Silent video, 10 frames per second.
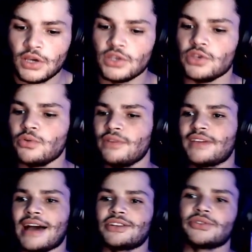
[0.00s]
you have
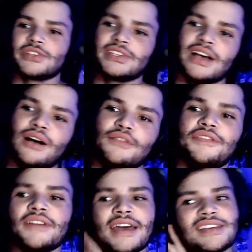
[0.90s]
got
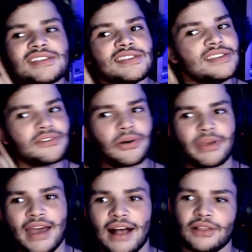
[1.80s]
yourself a zero
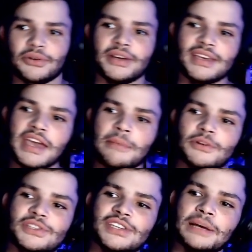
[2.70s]
calorie
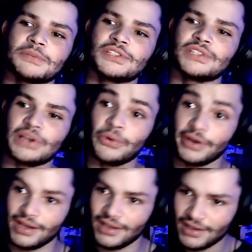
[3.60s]
gamer sup
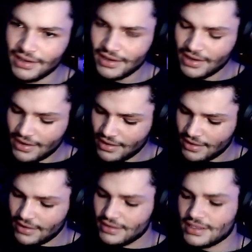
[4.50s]
soda.
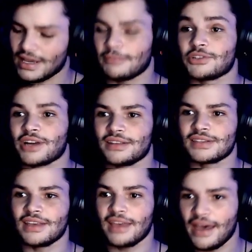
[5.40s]
Time to try
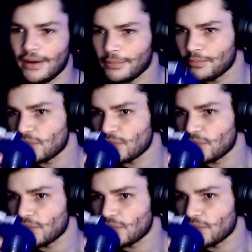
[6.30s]
this thing out.